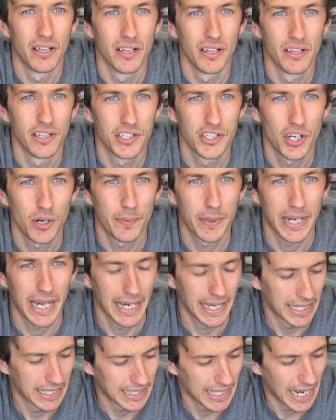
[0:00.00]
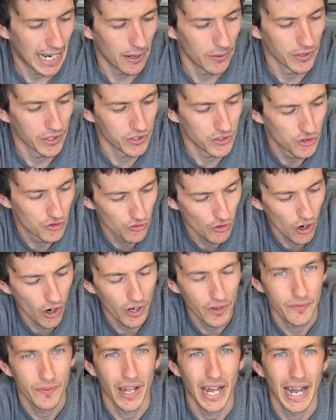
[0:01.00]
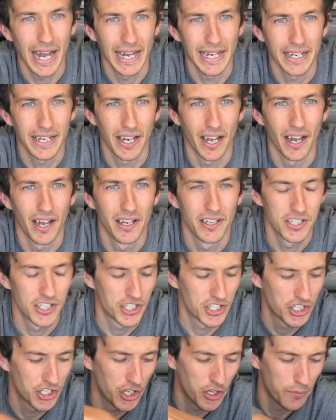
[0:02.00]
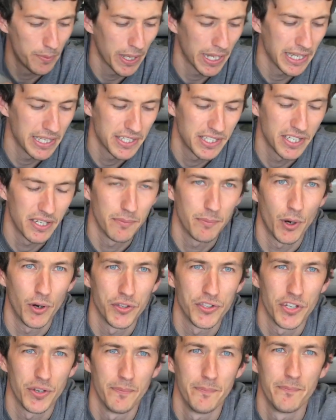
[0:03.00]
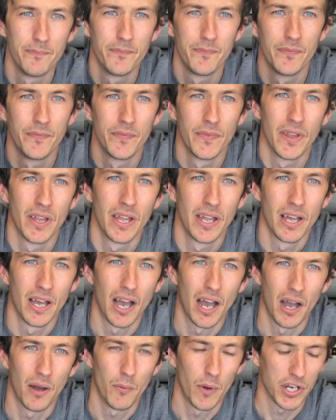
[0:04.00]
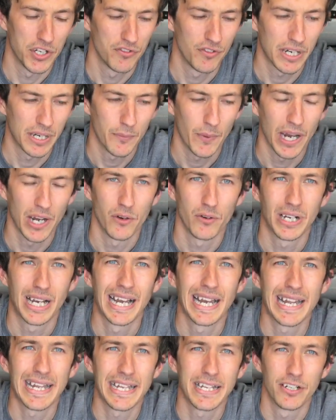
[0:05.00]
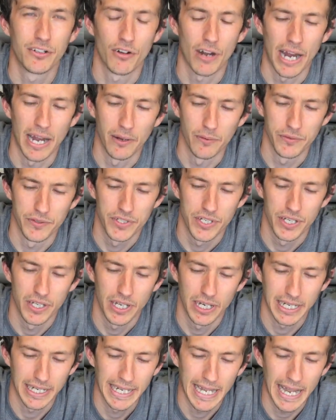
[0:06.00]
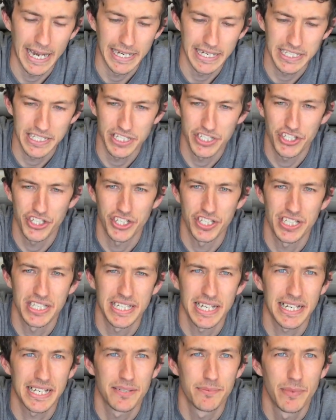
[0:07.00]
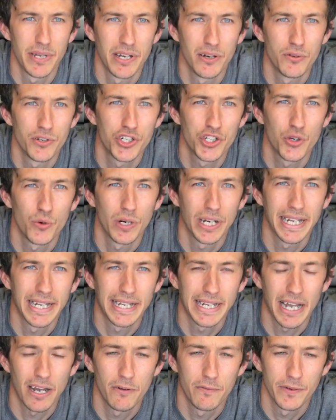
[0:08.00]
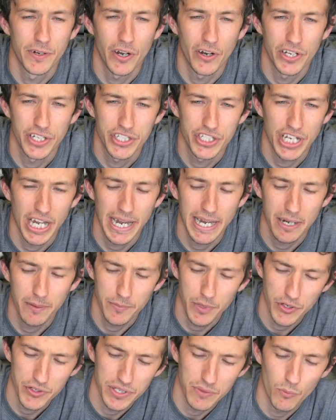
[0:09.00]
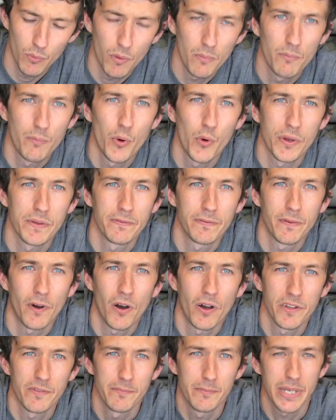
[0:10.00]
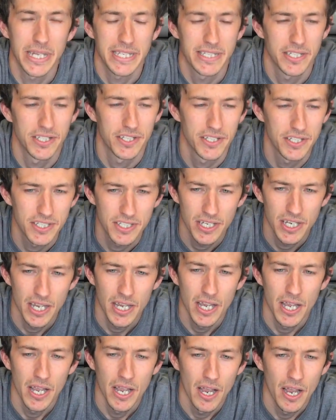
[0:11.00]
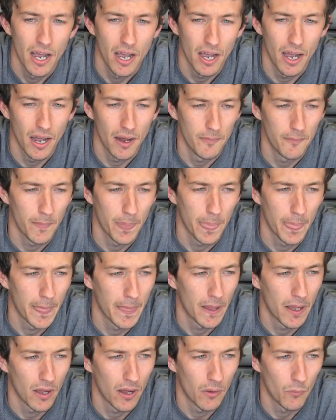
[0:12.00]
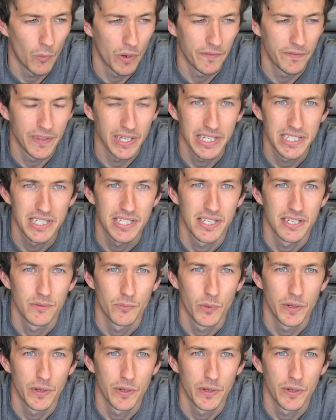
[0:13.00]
the top of the anchor down and drive that anchor, scoop it into the bottom. Works really well on clean ground. And again, this is just 6mm short link galvanised chain. I'm using 1.5 meters with this